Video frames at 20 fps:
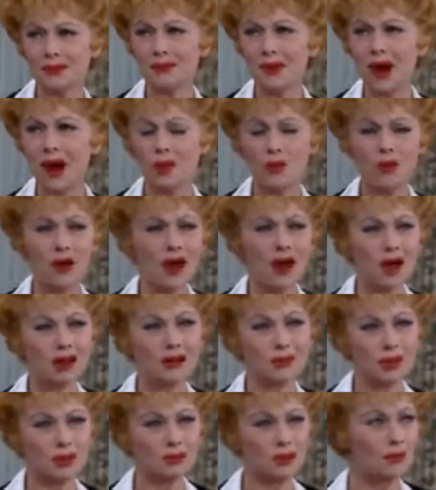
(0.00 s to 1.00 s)
bought
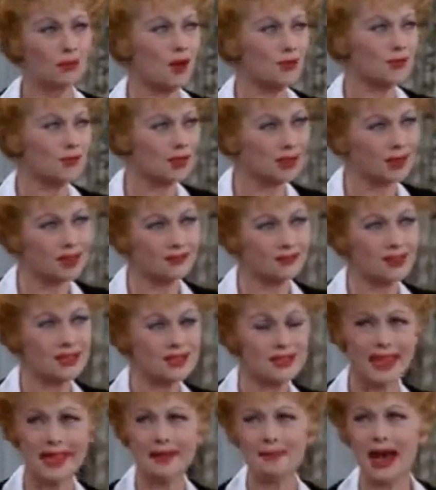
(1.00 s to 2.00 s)
one. We were both going to live in the
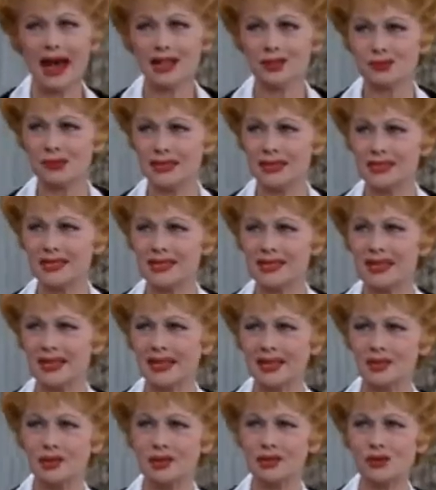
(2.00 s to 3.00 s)
same house. We didn't see
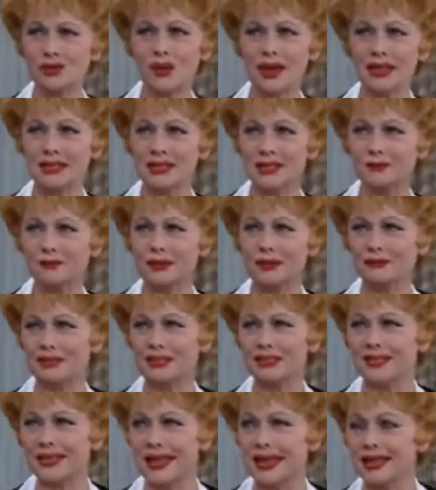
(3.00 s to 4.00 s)
any use in wasting 50
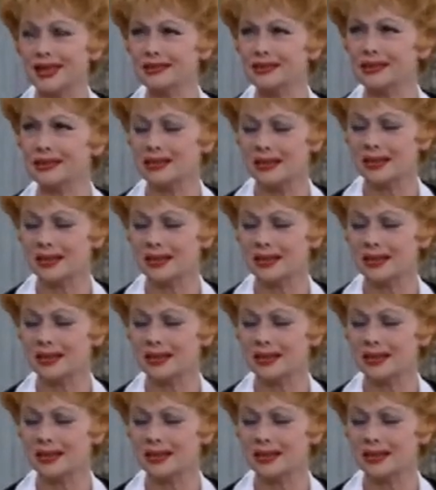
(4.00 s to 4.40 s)
cents.